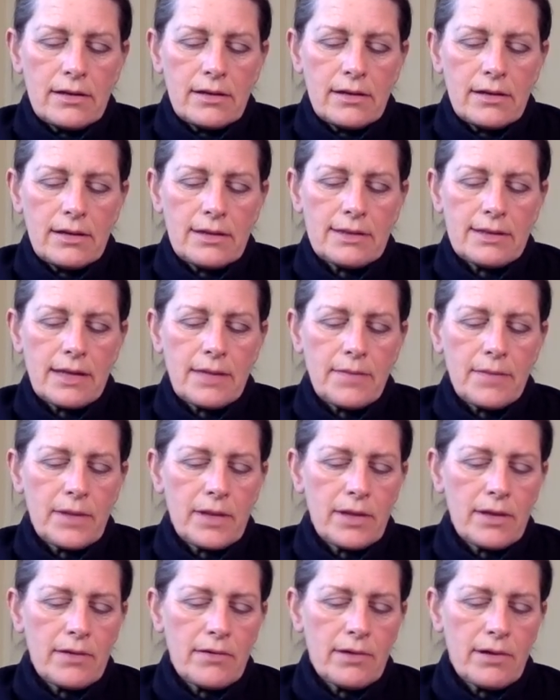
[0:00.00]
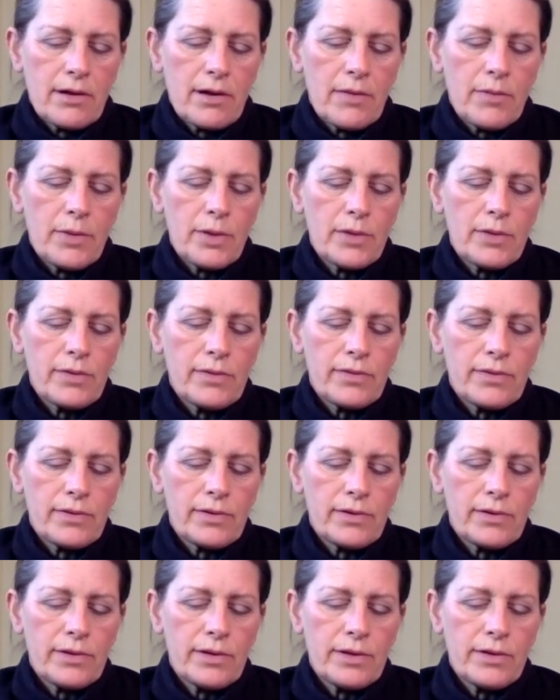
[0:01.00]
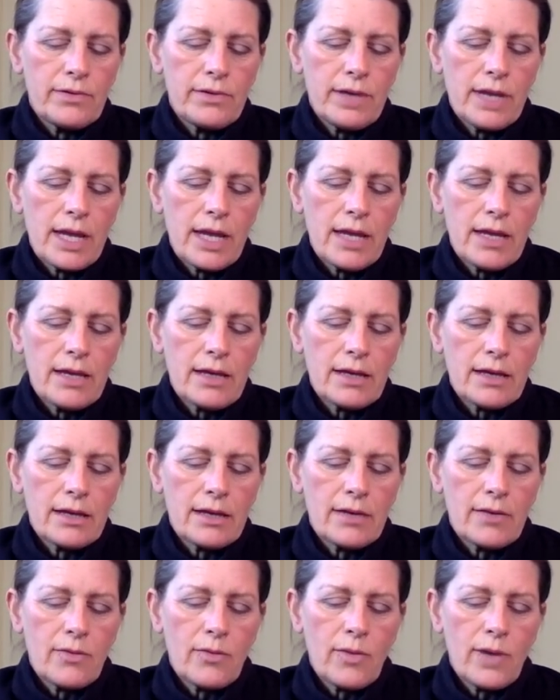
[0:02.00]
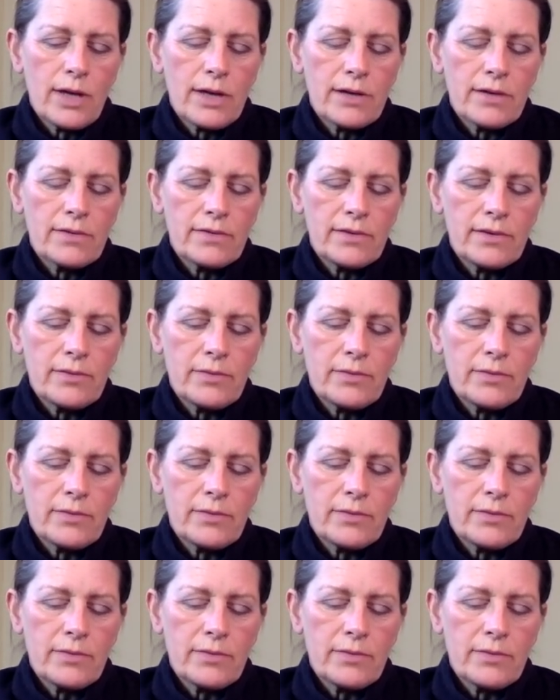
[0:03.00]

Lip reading: Accept that you are a beautiful, unique, and wonderful